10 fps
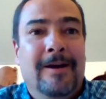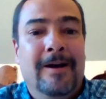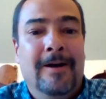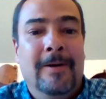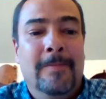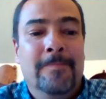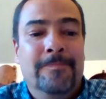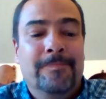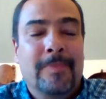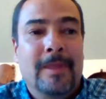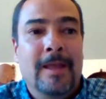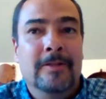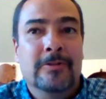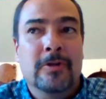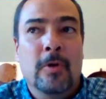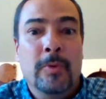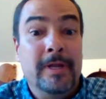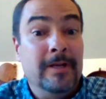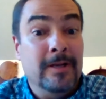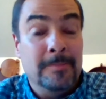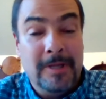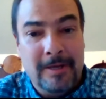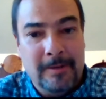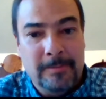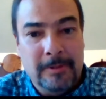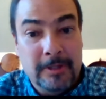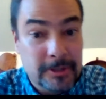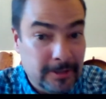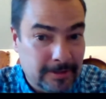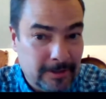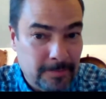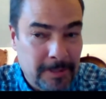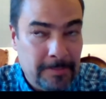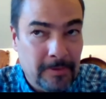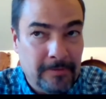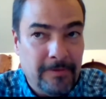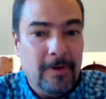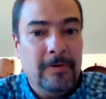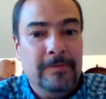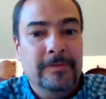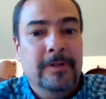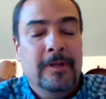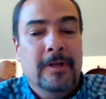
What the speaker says: And so we ended up getting logistics people involved